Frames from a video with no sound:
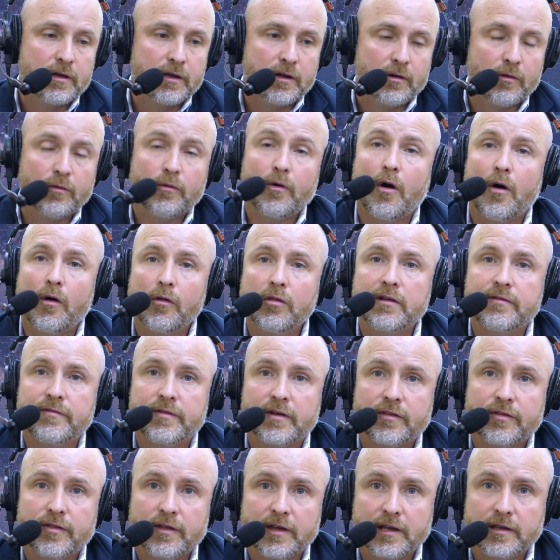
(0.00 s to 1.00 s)
all
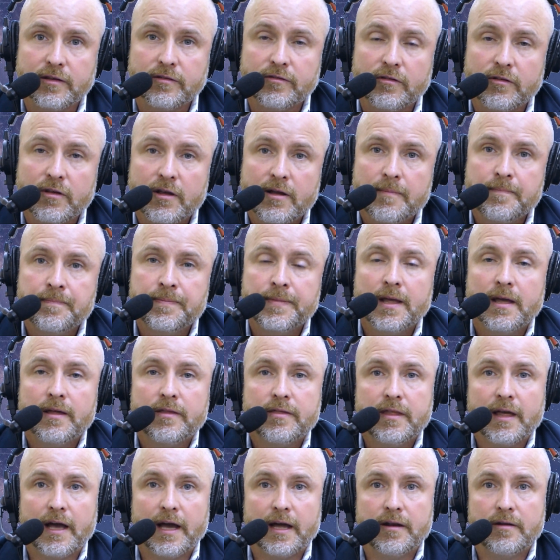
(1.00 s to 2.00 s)
living things
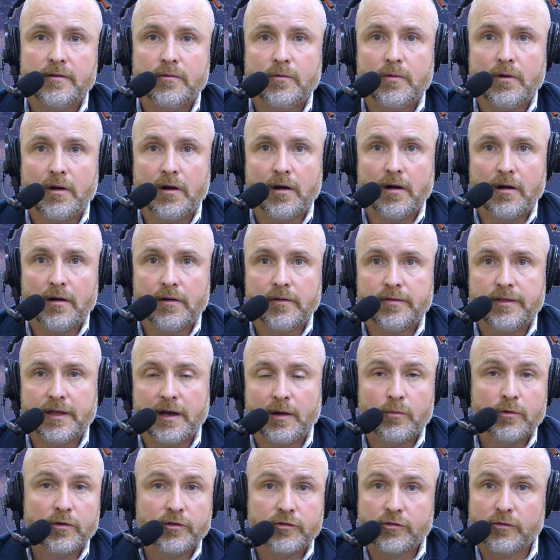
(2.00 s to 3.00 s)
that
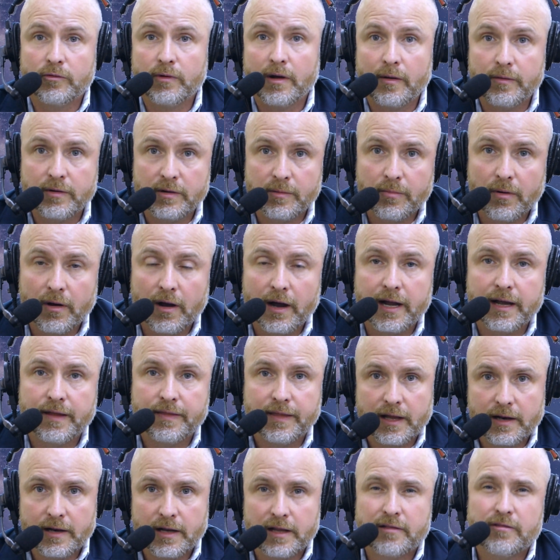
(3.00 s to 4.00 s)
we're surrounded by, and
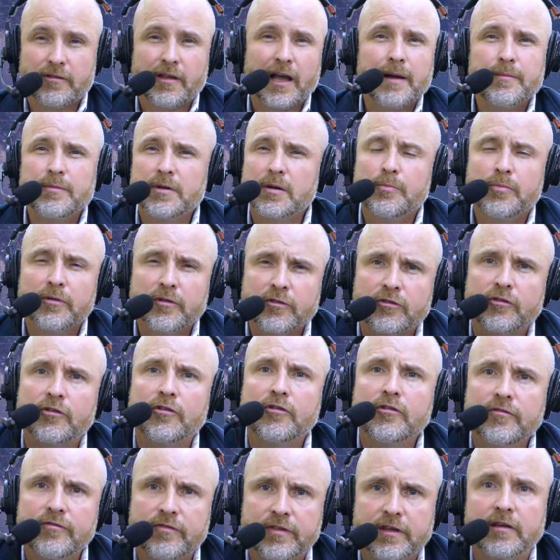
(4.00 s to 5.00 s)
that it's time to
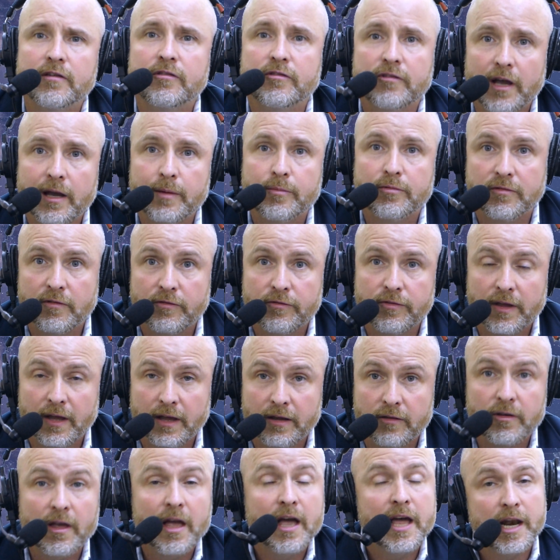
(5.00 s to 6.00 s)
preserve these types of
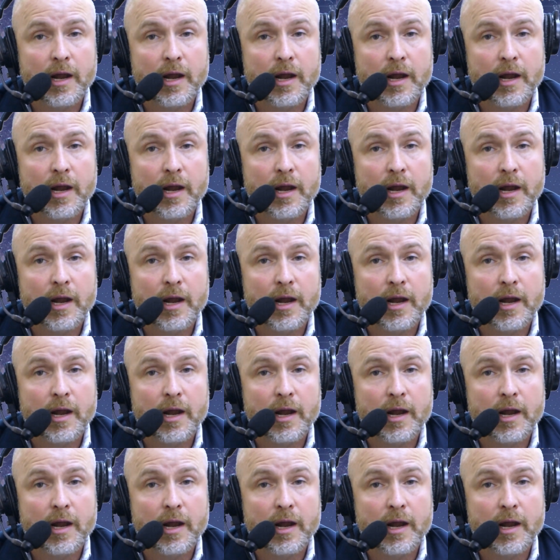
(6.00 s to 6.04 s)
things.